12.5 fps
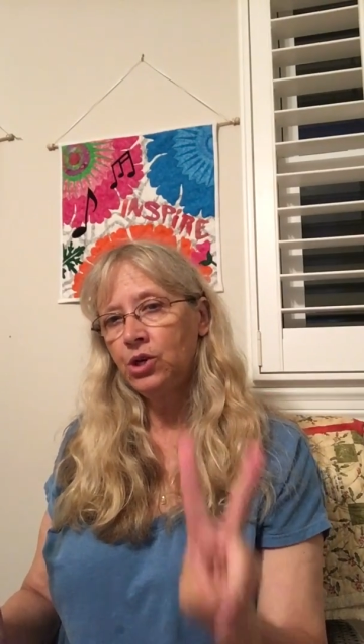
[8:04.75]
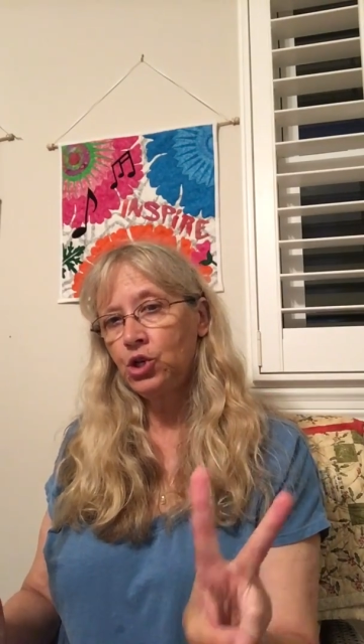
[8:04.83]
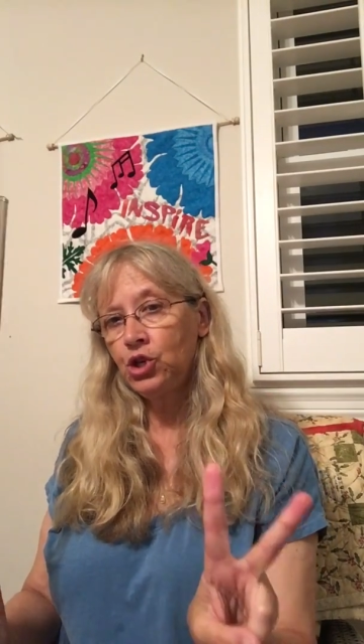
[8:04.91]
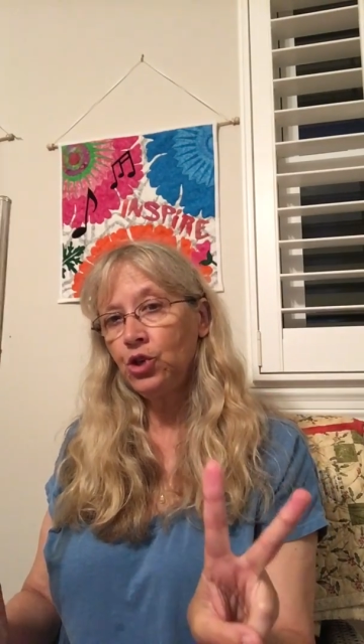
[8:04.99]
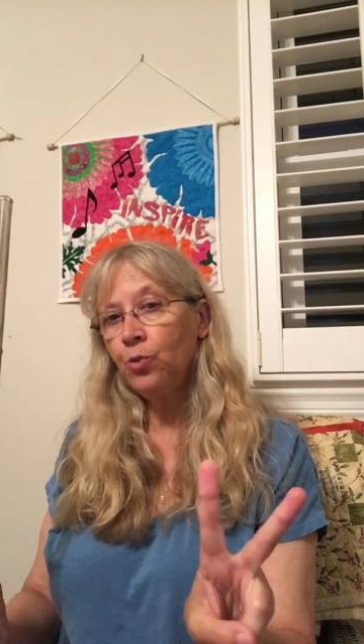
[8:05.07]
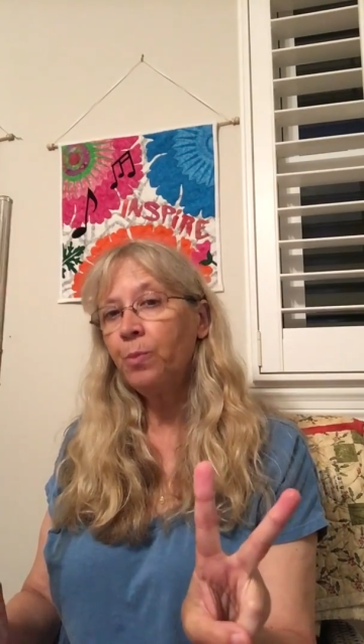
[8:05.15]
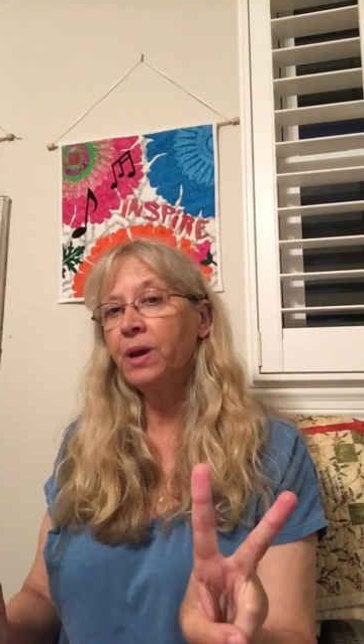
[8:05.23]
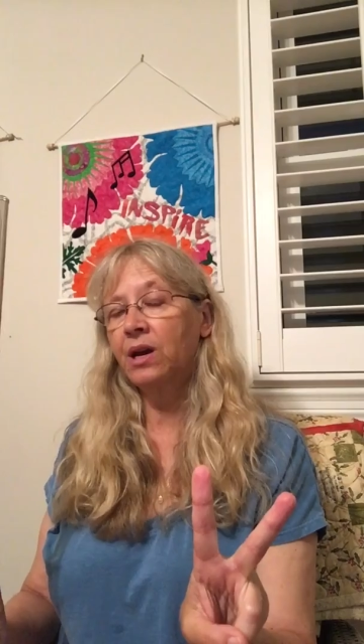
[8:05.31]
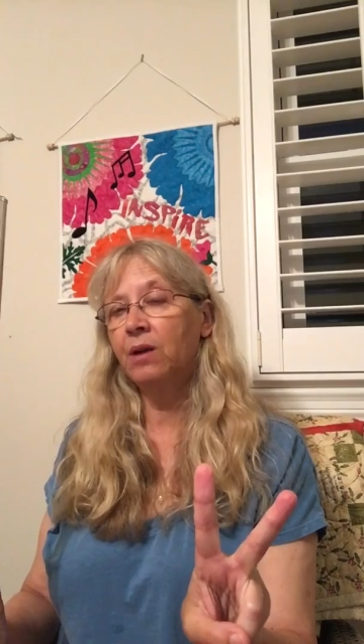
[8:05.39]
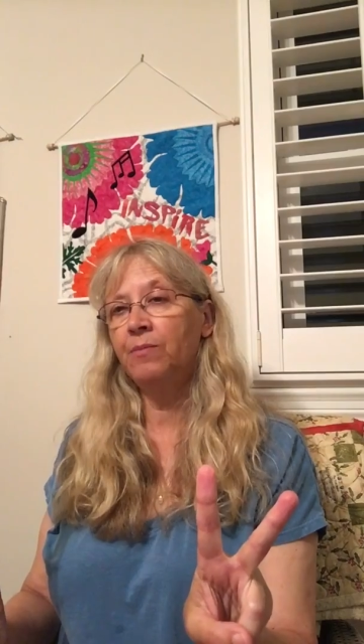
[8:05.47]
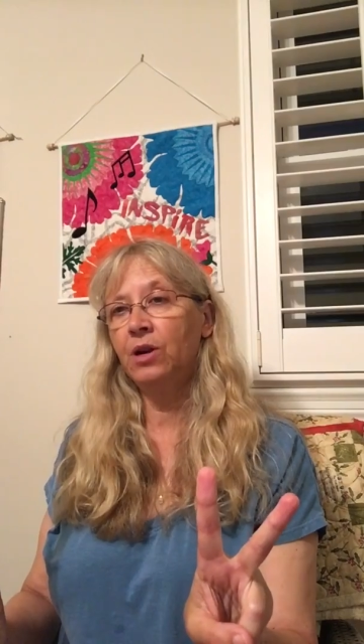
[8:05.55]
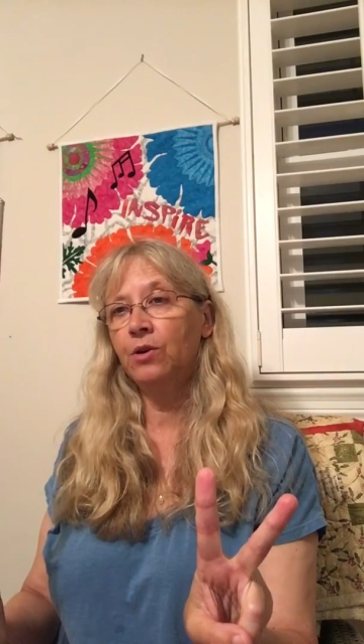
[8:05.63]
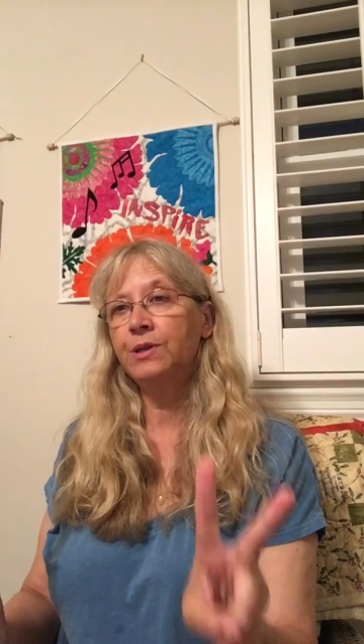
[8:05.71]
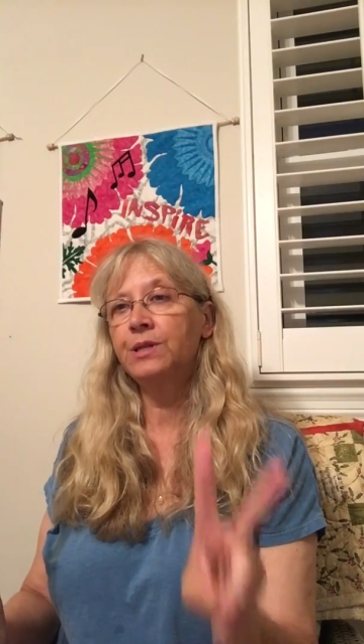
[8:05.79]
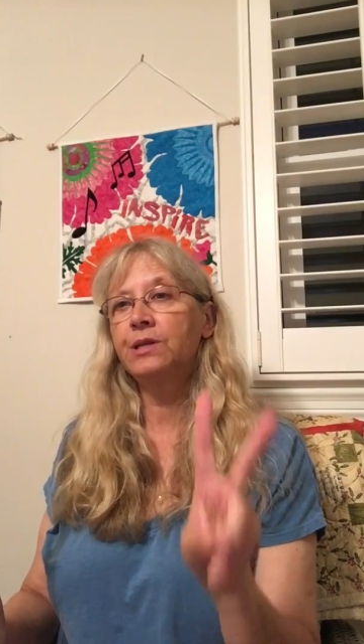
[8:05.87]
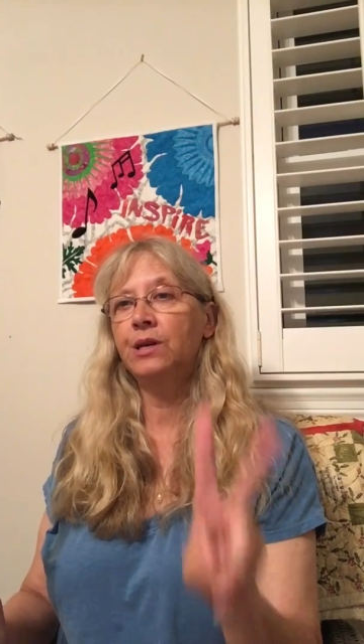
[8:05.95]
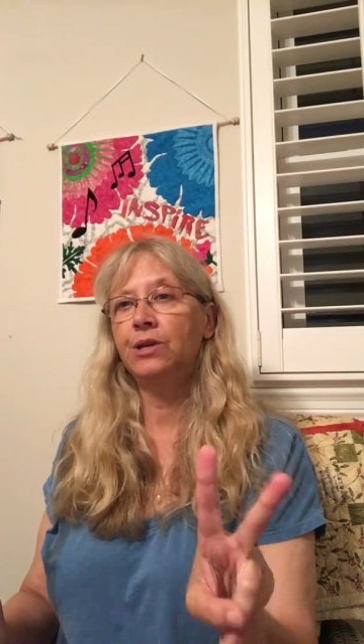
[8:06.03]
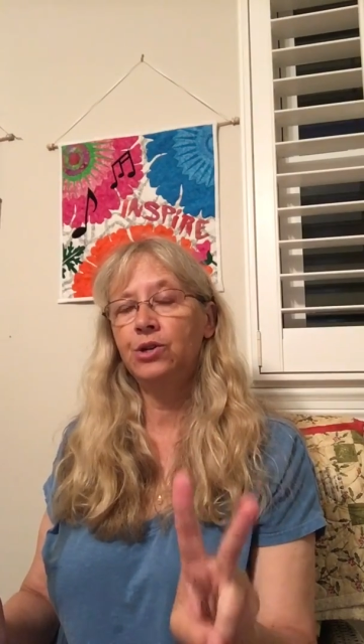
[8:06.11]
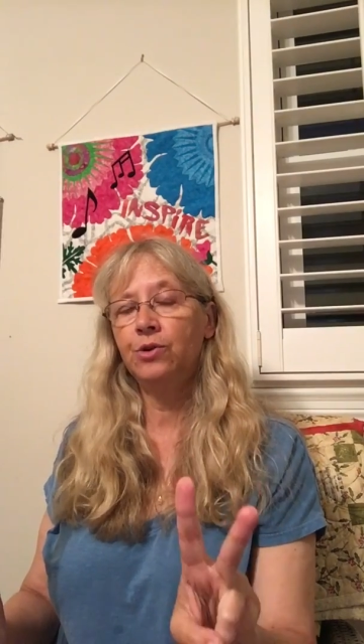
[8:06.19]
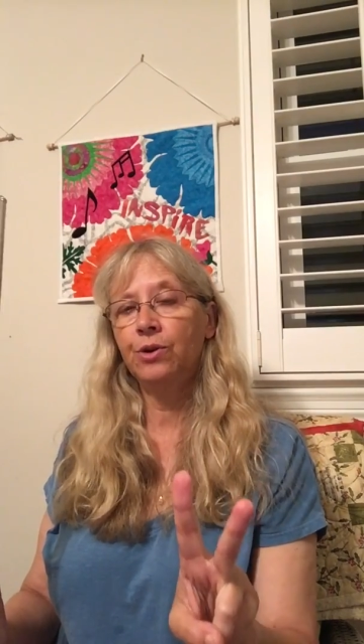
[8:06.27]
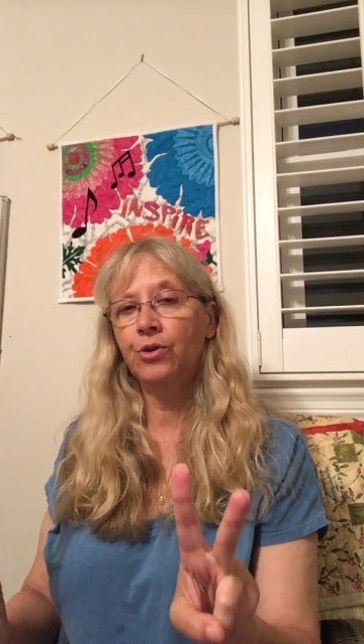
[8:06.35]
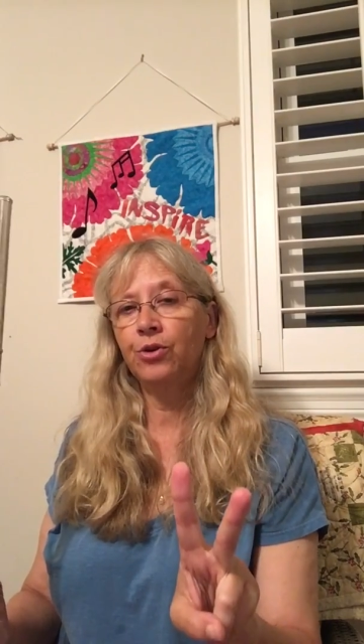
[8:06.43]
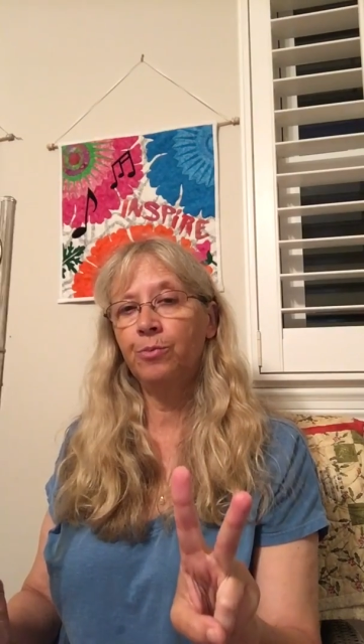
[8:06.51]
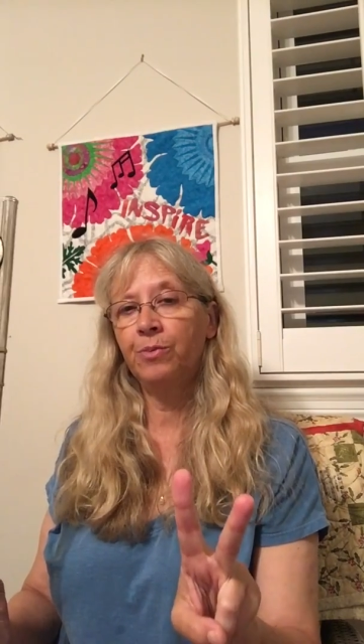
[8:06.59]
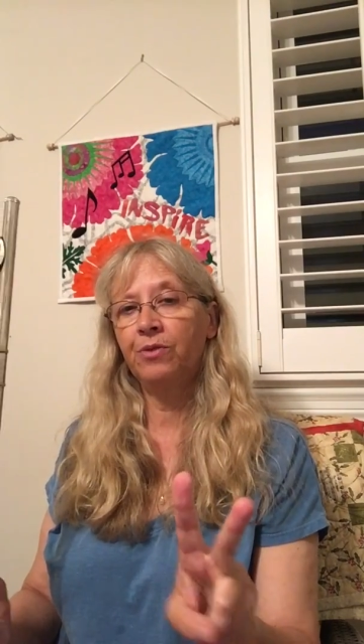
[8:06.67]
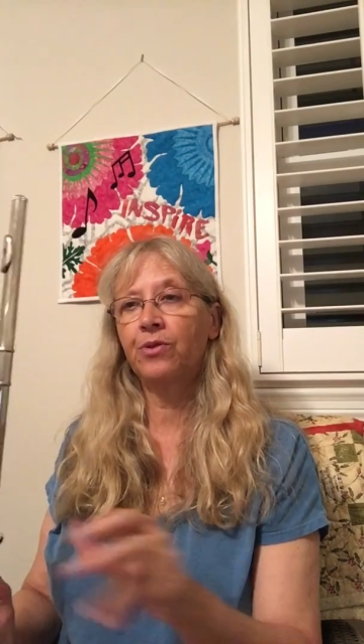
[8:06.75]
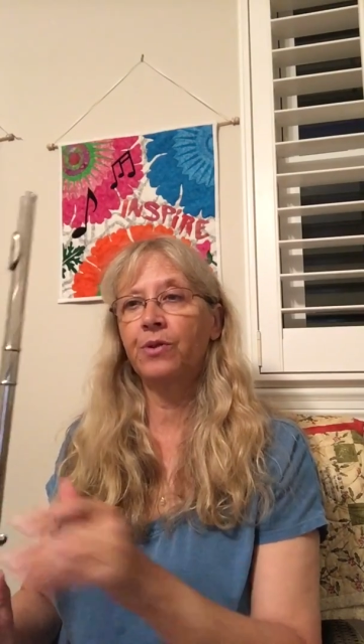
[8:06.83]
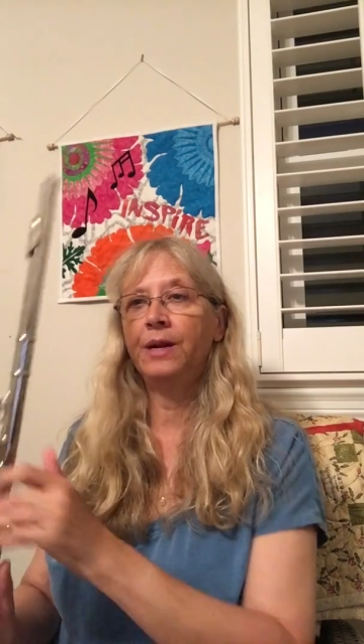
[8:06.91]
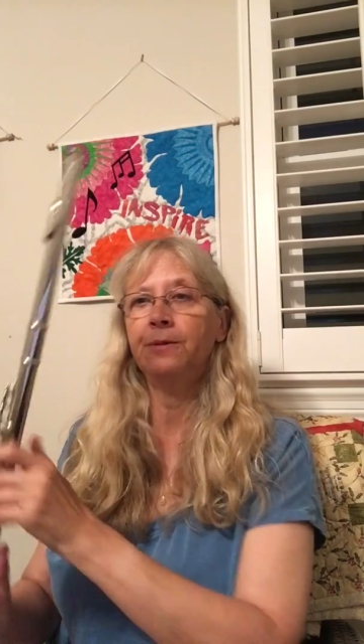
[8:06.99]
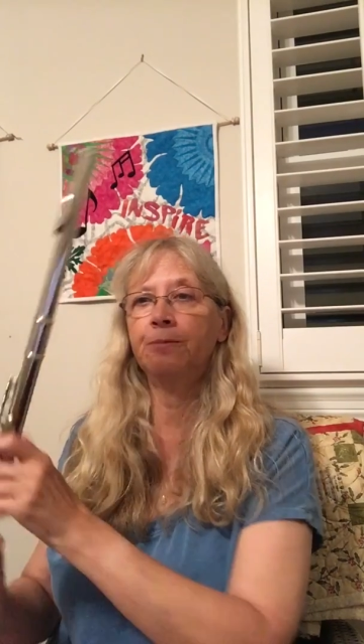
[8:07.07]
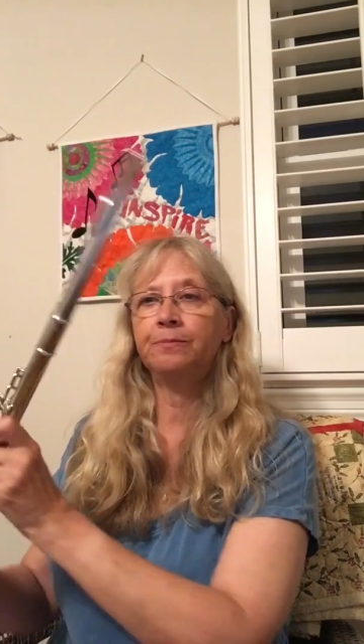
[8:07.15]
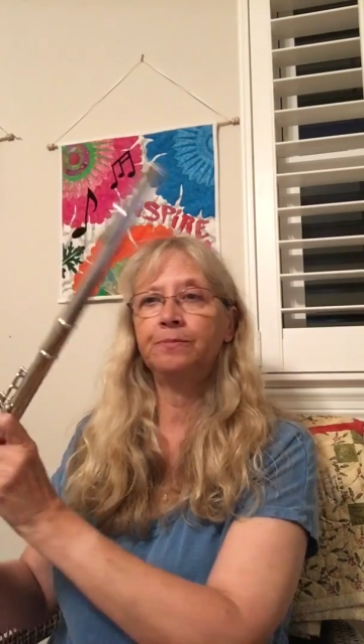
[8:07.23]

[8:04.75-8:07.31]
2 pickup notes to a group of 3.